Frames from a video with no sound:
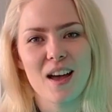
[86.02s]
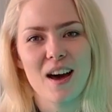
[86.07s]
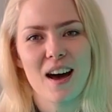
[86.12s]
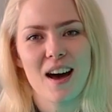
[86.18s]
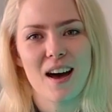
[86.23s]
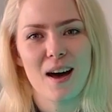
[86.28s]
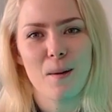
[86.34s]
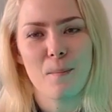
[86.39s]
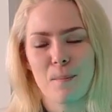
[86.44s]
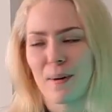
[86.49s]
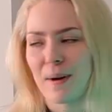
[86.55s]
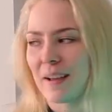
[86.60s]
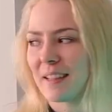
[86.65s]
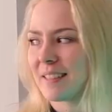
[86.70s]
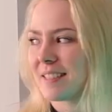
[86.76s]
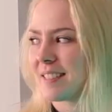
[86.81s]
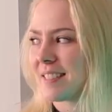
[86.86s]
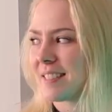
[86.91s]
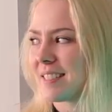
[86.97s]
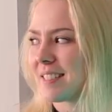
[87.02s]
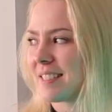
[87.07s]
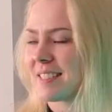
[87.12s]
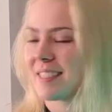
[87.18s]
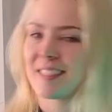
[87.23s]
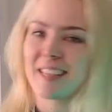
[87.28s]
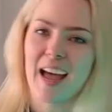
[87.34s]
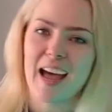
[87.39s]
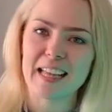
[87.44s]
But
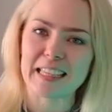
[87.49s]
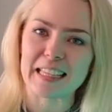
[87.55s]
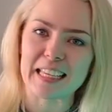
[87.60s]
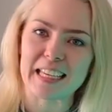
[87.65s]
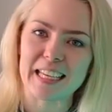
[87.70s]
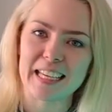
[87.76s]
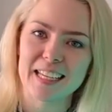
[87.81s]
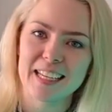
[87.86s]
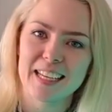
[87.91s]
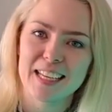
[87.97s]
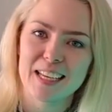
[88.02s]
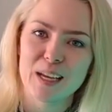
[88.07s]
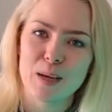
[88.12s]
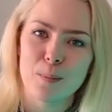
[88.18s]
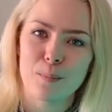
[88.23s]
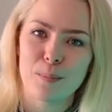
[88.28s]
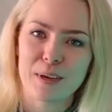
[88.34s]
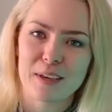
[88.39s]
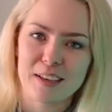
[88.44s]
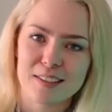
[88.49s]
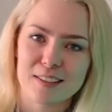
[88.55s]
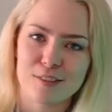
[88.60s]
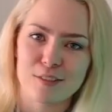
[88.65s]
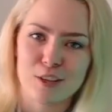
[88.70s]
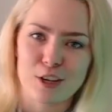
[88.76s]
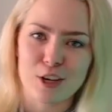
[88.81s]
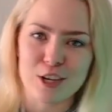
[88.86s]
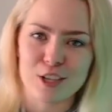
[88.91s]
sadly, because
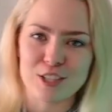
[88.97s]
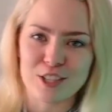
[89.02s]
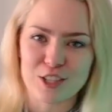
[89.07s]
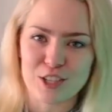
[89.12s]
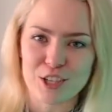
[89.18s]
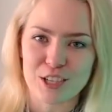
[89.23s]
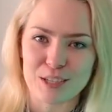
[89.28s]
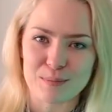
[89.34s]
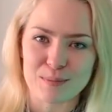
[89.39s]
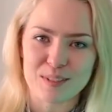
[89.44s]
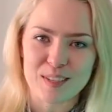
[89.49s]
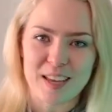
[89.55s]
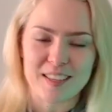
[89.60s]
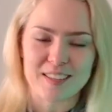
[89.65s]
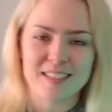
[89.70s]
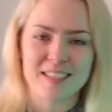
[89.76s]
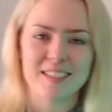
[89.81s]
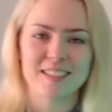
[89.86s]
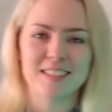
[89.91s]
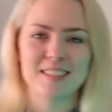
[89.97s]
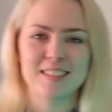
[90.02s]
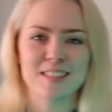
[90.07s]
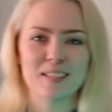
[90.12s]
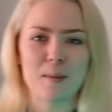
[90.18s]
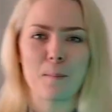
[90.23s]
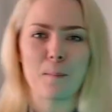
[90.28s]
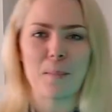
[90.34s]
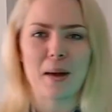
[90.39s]
of the current
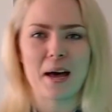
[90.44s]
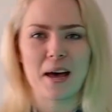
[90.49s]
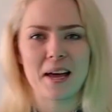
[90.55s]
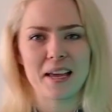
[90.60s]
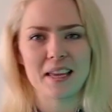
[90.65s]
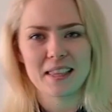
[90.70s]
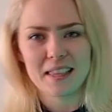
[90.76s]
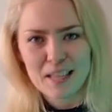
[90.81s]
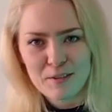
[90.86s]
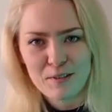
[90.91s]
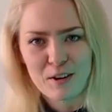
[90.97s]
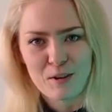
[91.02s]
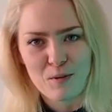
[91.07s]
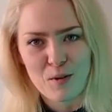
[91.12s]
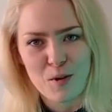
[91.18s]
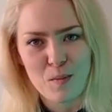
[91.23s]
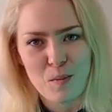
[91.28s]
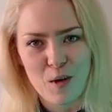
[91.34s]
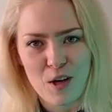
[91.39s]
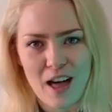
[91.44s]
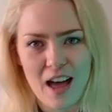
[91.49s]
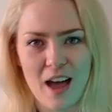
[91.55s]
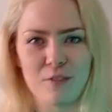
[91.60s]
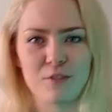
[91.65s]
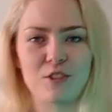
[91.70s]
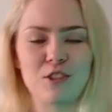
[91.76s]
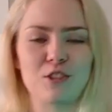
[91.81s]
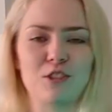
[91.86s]
circumstances, my living room will
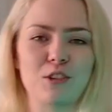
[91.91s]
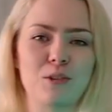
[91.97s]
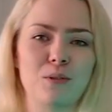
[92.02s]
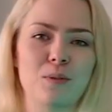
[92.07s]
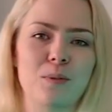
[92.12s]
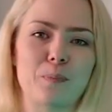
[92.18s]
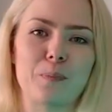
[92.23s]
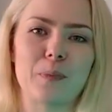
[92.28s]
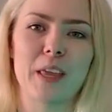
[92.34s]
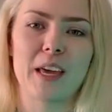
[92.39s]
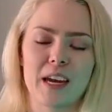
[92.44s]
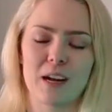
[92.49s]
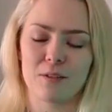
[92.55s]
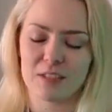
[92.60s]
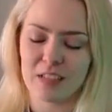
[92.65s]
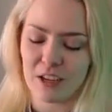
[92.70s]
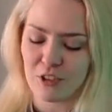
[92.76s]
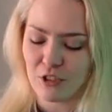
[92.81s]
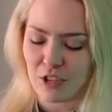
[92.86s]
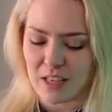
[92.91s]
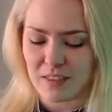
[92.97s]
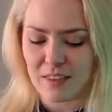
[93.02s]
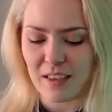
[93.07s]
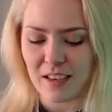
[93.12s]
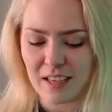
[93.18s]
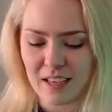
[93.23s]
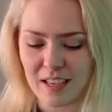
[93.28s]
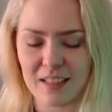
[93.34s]
have to do. And I was actually
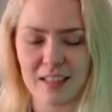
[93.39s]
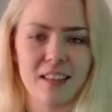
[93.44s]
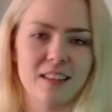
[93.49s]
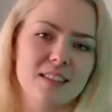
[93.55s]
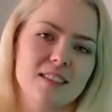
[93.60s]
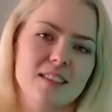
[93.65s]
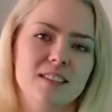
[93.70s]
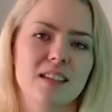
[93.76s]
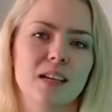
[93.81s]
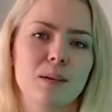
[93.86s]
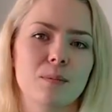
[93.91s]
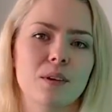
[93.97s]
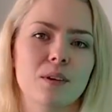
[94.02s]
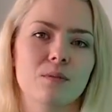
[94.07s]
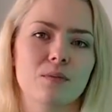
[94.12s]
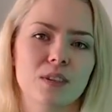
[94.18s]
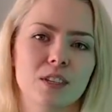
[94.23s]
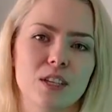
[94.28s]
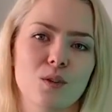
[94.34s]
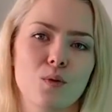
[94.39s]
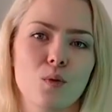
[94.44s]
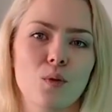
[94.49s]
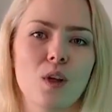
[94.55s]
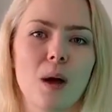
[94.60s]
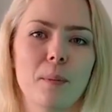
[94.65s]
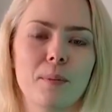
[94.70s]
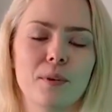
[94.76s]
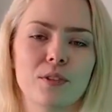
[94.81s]
thinking that this is going to be a really
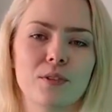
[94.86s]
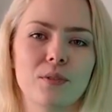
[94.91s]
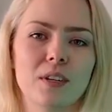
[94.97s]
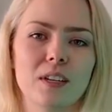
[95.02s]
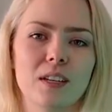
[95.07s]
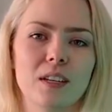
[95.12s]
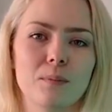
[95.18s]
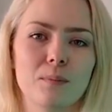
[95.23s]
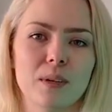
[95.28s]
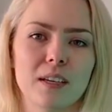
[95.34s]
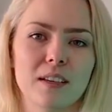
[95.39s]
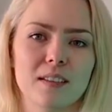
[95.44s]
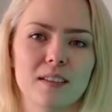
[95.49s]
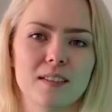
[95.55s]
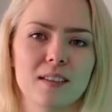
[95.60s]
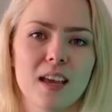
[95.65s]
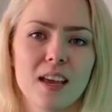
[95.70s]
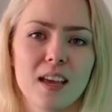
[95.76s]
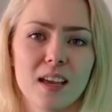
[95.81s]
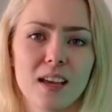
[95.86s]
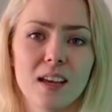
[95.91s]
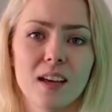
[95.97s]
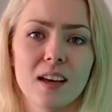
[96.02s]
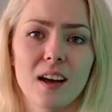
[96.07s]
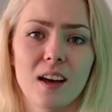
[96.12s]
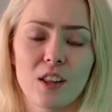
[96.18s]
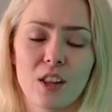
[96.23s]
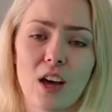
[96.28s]
cool opportunity because
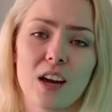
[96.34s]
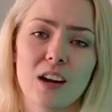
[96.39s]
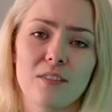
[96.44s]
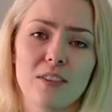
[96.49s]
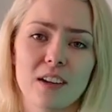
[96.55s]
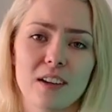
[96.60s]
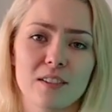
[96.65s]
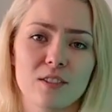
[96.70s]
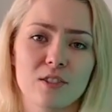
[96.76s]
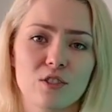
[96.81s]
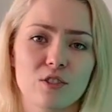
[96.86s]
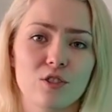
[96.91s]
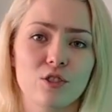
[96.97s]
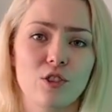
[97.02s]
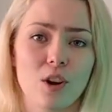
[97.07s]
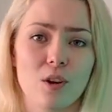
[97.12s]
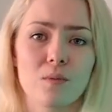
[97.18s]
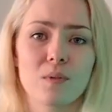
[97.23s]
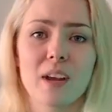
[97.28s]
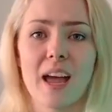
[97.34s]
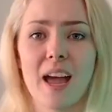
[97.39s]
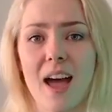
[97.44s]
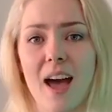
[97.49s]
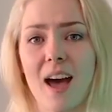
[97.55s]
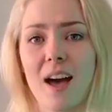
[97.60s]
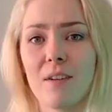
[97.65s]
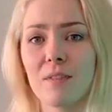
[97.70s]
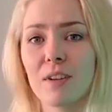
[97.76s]
a lot of us don't
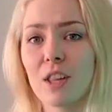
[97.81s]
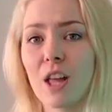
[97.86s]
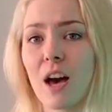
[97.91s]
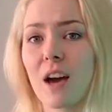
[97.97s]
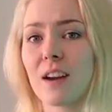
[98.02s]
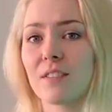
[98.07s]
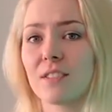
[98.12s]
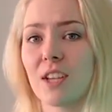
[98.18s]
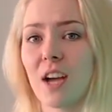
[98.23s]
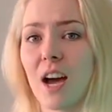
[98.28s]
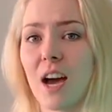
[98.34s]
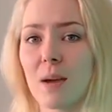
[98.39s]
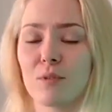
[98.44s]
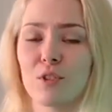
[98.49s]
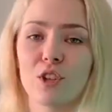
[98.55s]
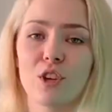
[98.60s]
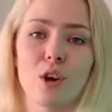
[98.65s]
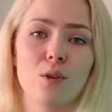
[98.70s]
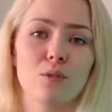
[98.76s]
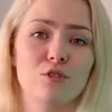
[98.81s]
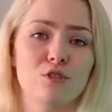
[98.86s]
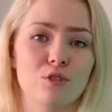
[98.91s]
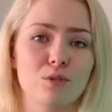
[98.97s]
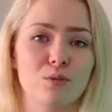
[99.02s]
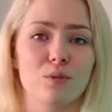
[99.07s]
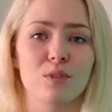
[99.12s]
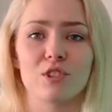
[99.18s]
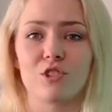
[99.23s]
have a lot of time to go
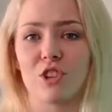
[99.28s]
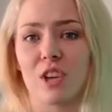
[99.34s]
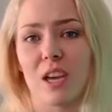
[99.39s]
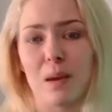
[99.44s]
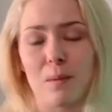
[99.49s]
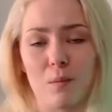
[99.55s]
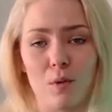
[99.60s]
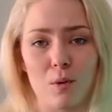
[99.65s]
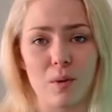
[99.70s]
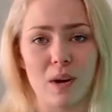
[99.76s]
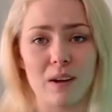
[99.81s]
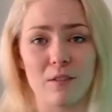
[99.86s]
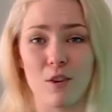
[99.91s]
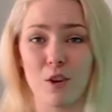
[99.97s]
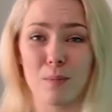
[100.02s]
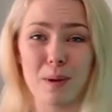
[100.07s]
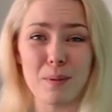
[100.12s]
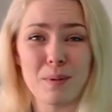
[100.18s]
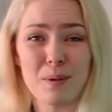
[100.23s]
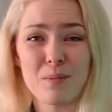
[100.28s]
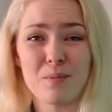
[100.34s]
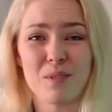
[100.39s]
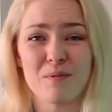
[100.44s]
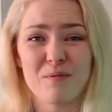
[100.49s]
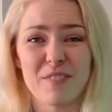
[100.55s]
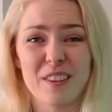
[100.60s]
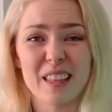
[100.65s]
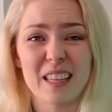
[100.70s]
to a gym or whatever, or maybe
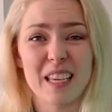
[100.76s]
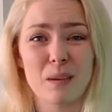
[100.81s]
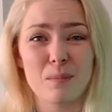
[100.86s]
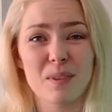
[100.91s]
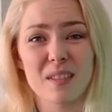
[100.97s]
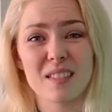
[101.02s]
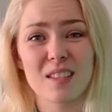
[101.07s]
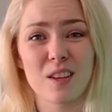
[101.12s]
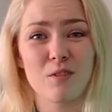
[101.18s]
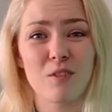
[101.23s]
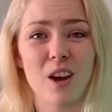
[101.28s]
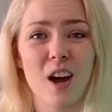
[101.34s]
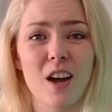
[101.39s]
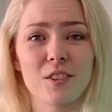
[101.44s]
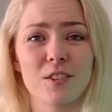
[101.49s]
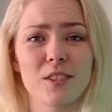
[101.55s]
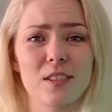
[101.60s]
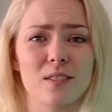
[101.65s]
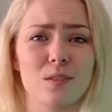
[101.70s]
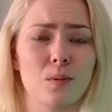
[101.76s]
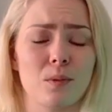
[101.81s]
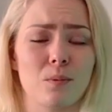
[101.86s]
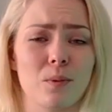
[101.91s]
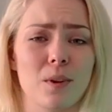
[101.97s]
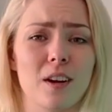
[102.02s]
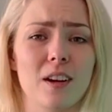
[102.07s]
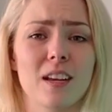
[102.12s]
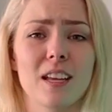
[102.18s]
we're feeling a bit self-conscious
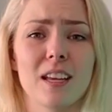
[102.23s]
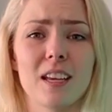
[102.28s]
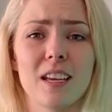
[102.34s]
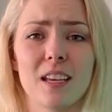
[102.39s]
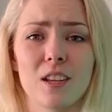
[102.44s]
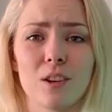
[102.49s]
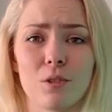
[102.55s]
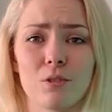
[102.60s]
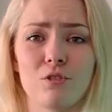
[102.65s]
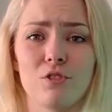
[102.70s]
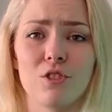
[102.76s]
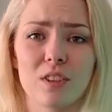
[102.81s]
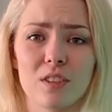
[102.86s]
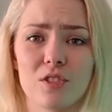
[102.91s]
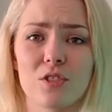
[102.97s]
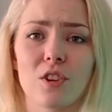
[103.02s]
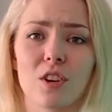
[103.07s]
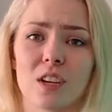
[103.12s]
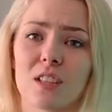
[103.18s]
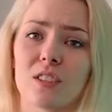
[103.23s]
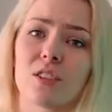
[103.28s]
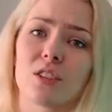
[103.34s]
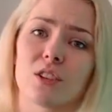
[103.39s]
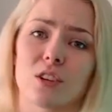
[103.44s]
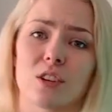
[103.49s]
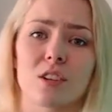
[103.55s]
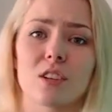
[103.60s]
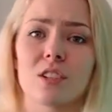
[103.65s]
when we're, just starting to
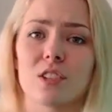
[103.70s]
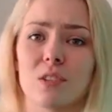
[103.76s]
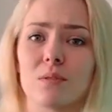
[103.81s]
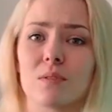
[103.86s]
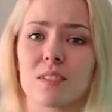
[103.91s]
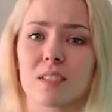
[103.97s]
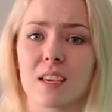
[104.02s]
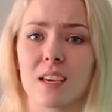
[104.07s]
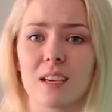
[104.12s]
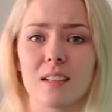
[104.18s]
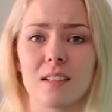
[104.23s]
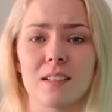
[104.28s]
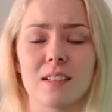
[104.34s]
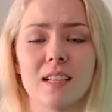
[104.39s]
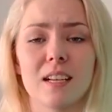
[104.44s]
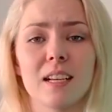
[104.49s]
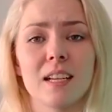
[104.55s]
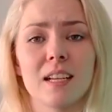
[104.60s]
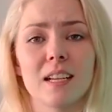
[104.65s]
learn a new skill